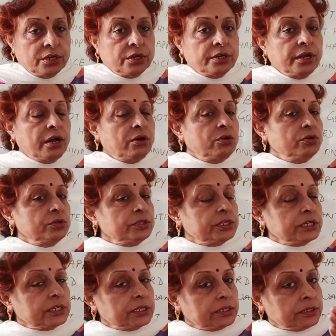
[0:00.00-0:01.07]
Now
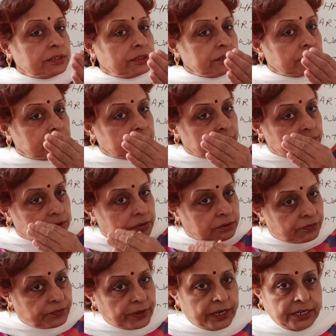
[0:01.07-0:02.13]
the
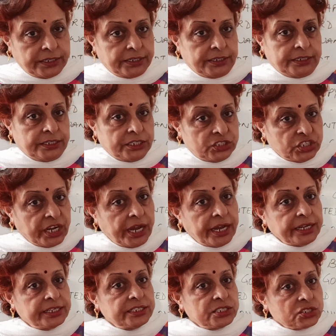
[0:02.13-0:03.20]
father,
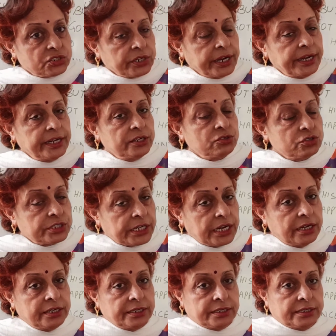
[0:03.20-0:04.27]
Jack, is trying to
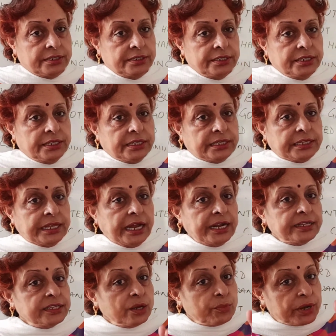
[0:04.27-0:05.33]
tell her
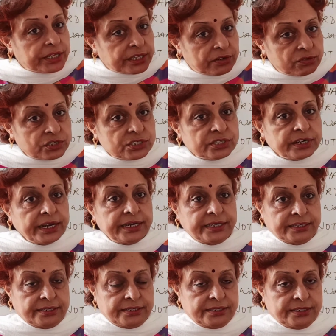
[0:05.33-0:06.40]
that the mother was
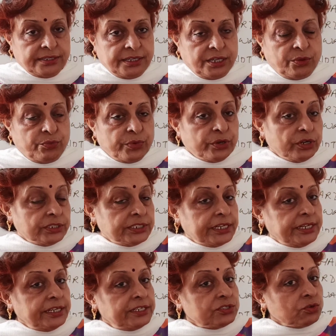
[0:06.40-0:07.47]
right, because
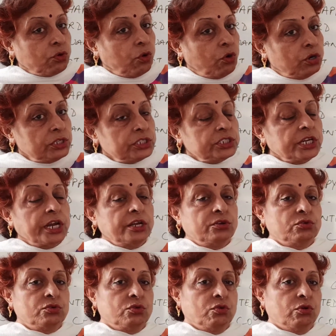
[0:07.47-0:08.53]
in his own
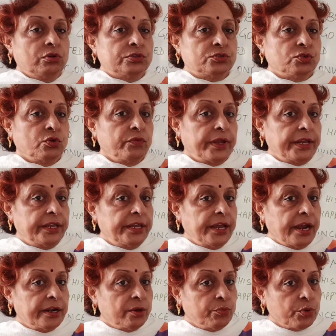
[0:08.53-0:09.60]
childhood also, when he
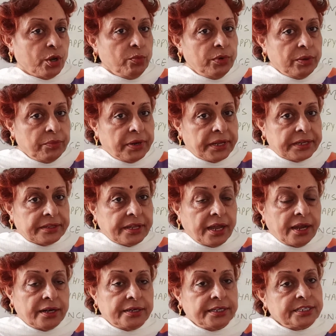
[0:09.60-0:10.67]
had a problem like
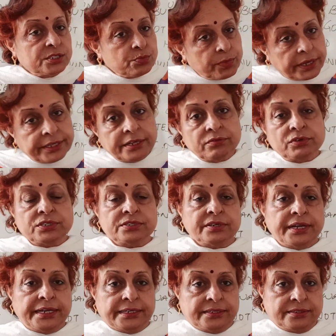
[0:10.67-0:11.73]
that, his mother was
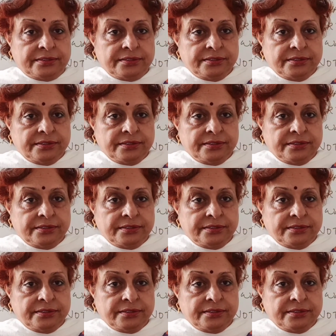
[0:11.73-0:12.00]
right.